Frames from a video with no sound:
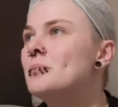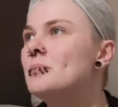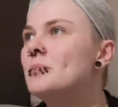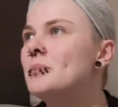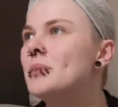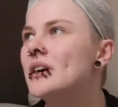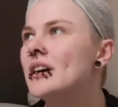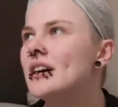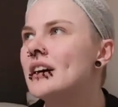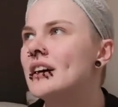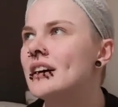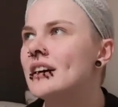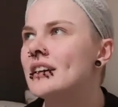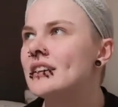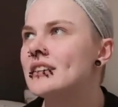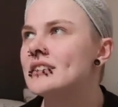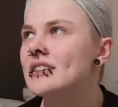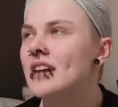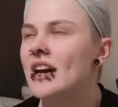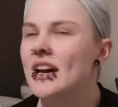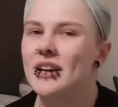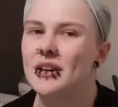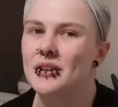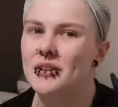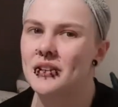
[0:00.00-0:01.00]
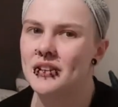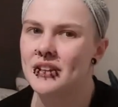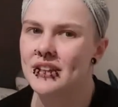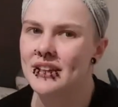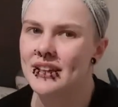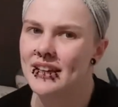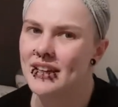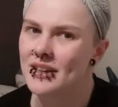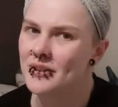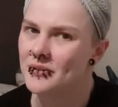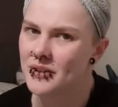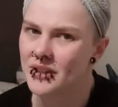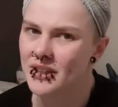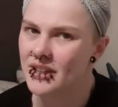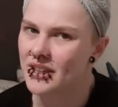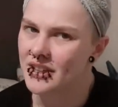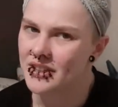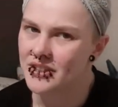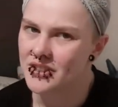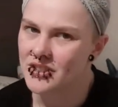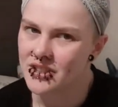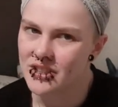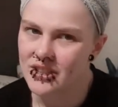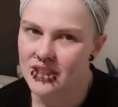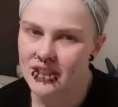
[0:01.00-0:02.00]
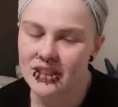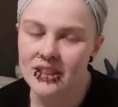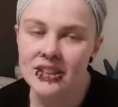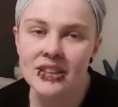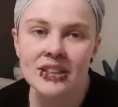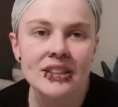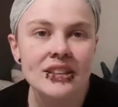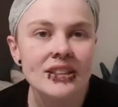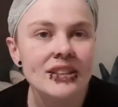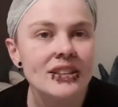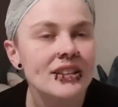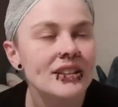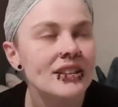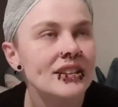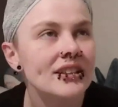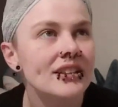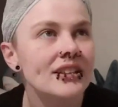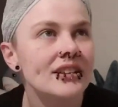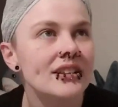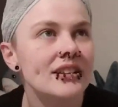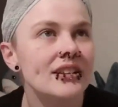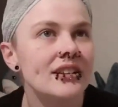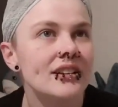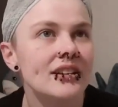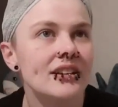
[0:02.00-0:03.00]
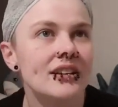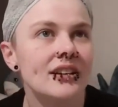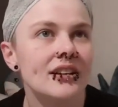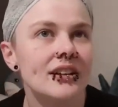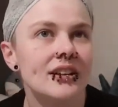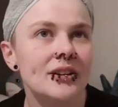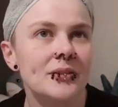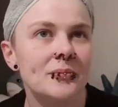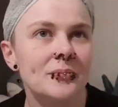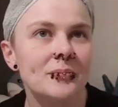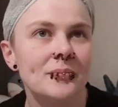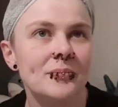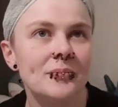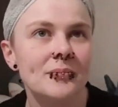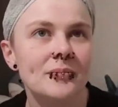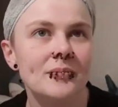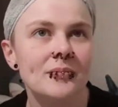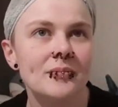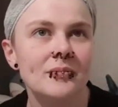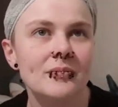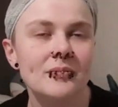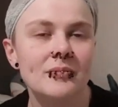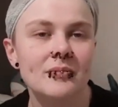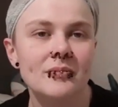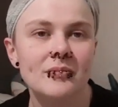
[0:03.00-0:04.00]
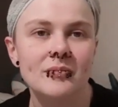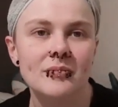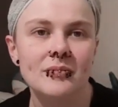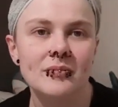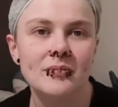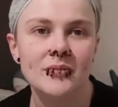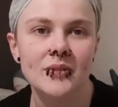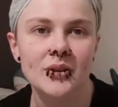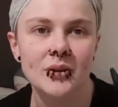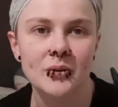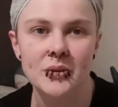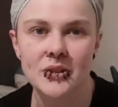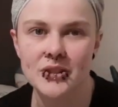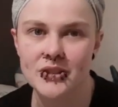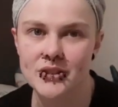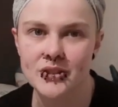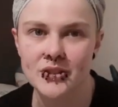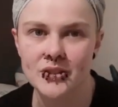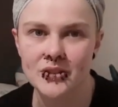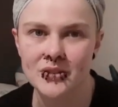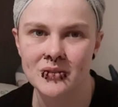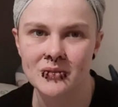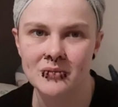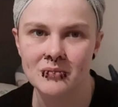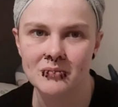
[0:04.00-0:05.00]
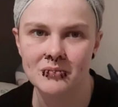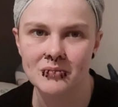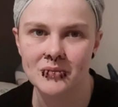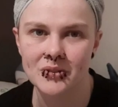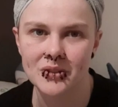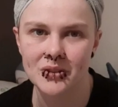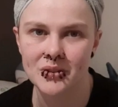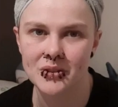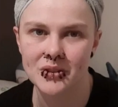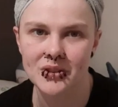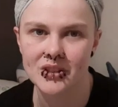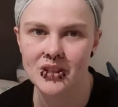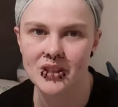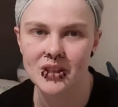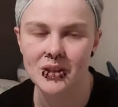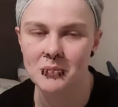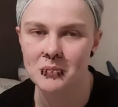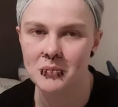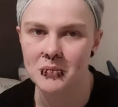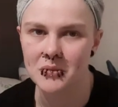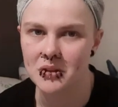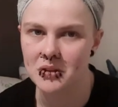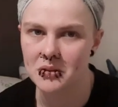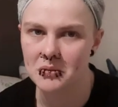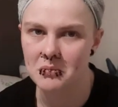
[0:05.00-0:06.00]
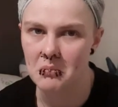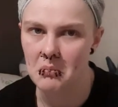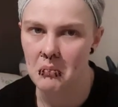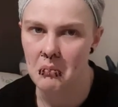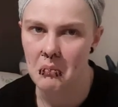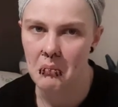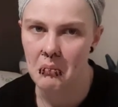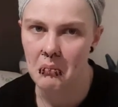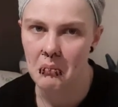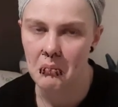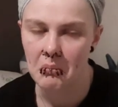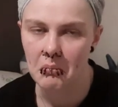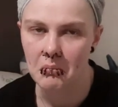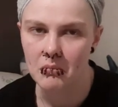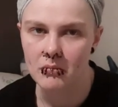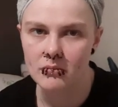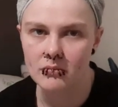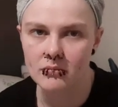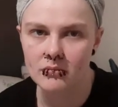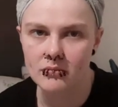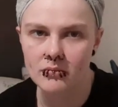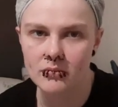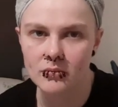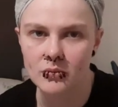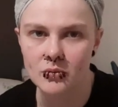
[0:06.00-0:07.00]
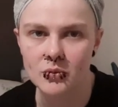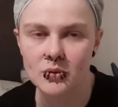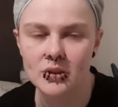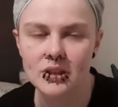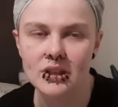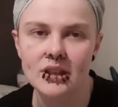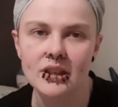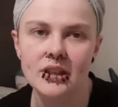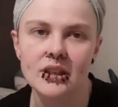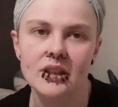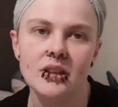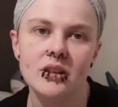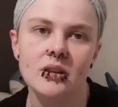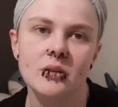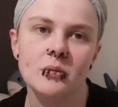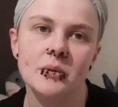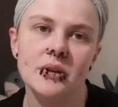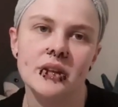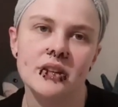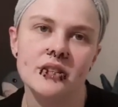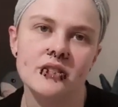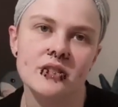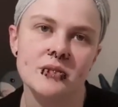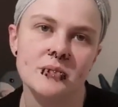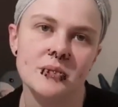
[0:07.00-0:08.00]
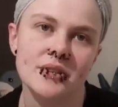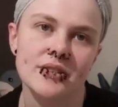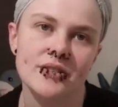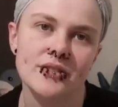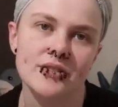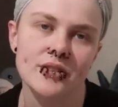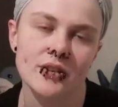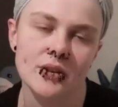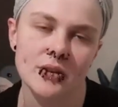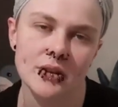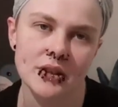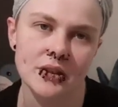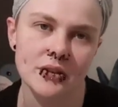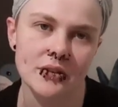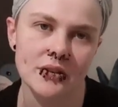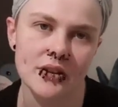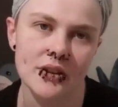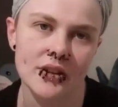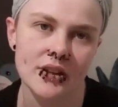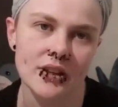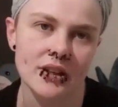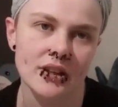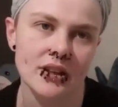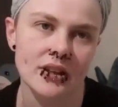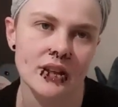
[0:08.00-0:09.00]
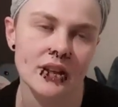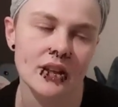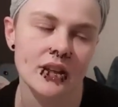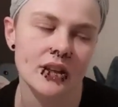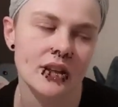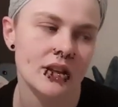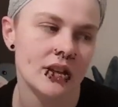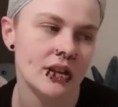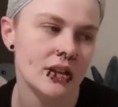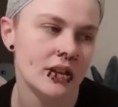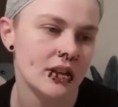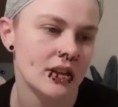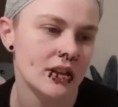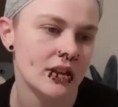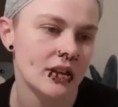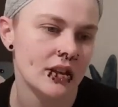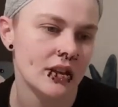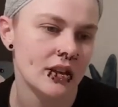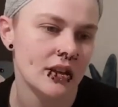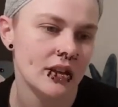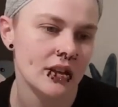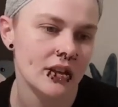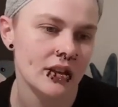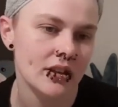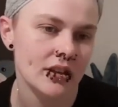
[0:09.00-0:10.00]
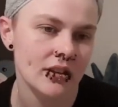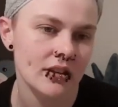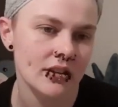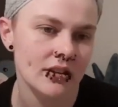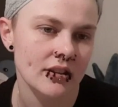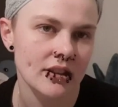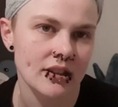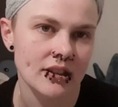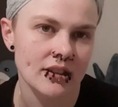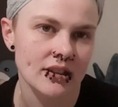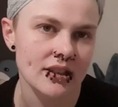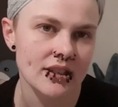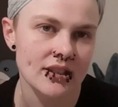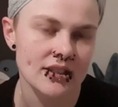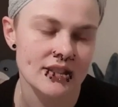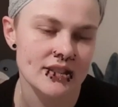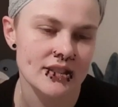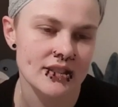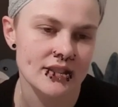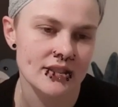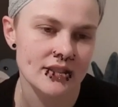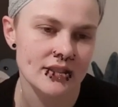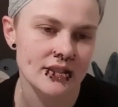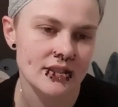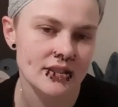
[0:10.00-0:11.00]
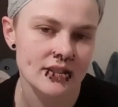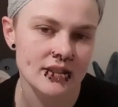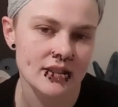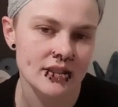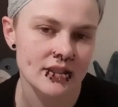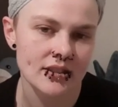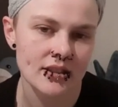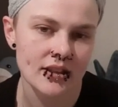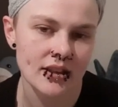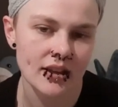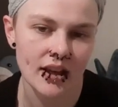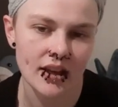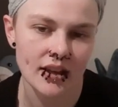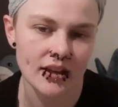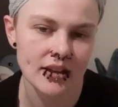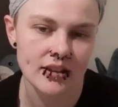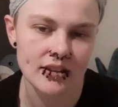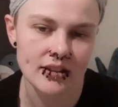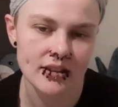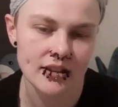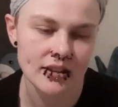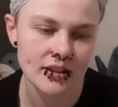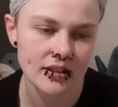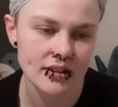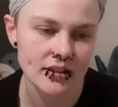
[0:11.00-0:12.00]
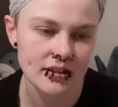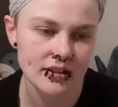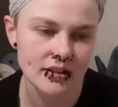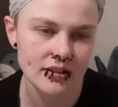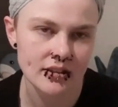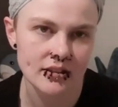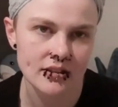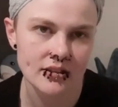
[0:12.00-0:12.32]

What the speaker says: But I don't think I have ADHD. The question seemed really weird to me, so I don't think that that's anything.